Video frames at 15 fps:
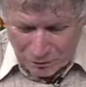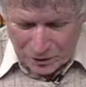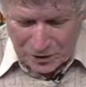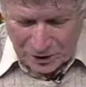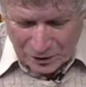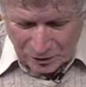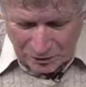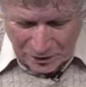what
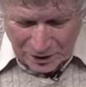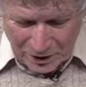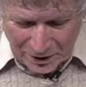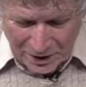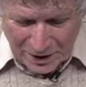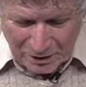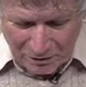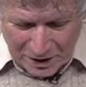he called
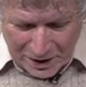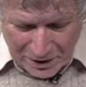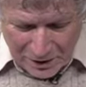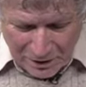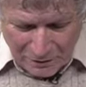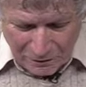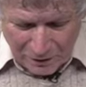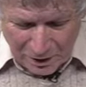the great
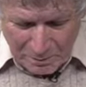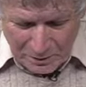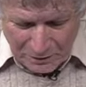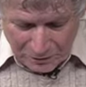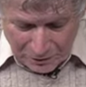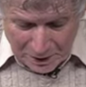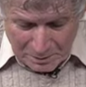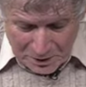
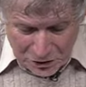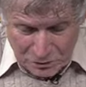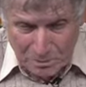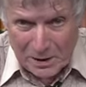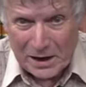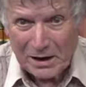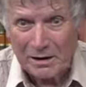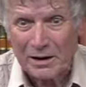Flemish
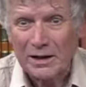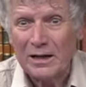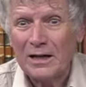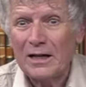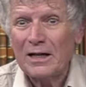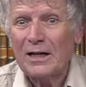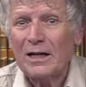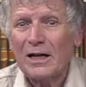mare,
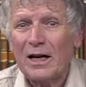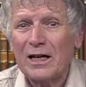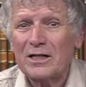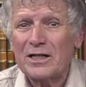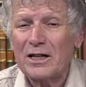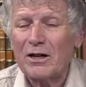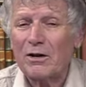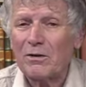
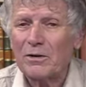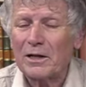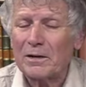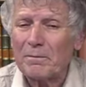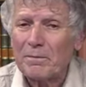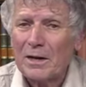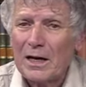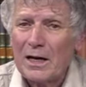as he called
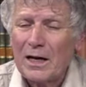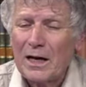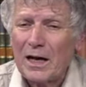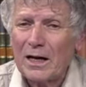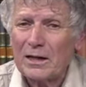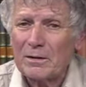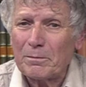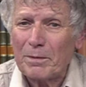her.
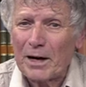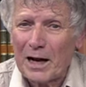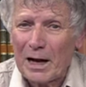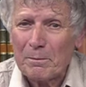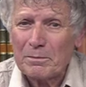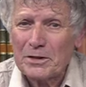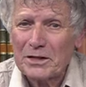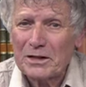And
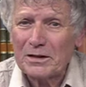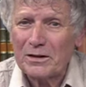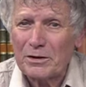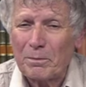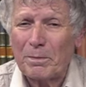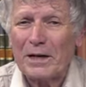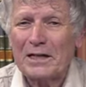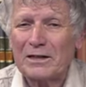perhaps
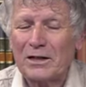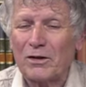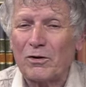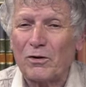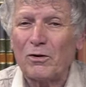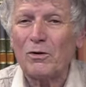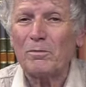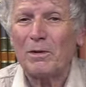the painter
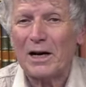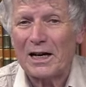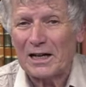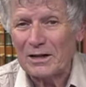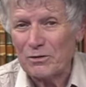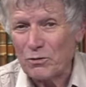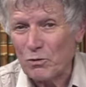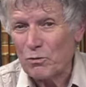
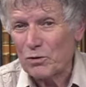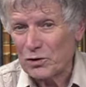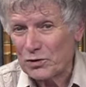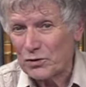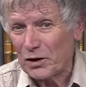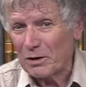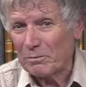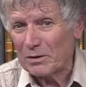Holbein, who was
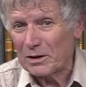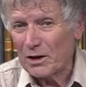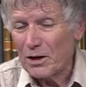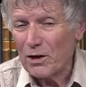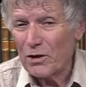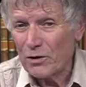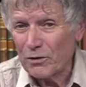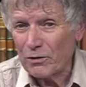German,
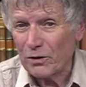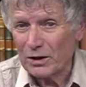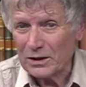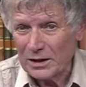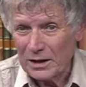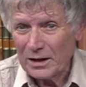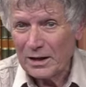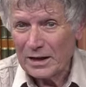
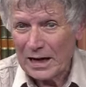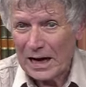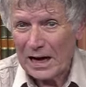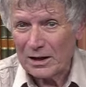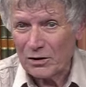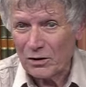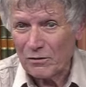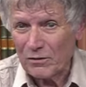thought
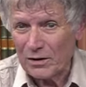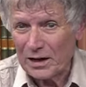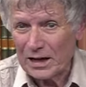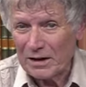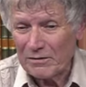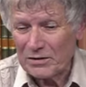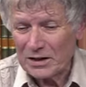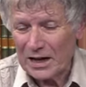Anne of
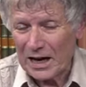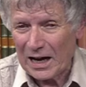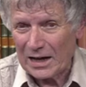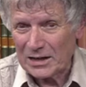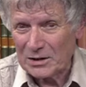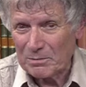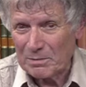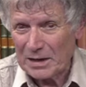Cleves
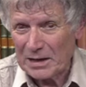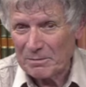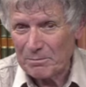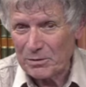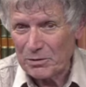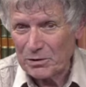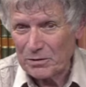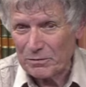as being
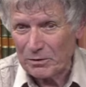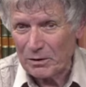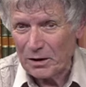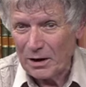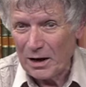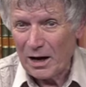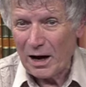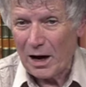beautiful.
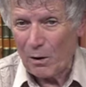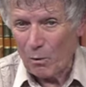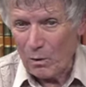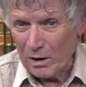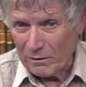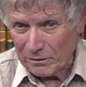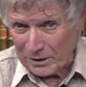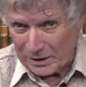
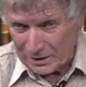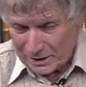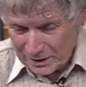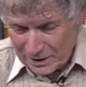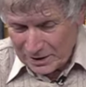However,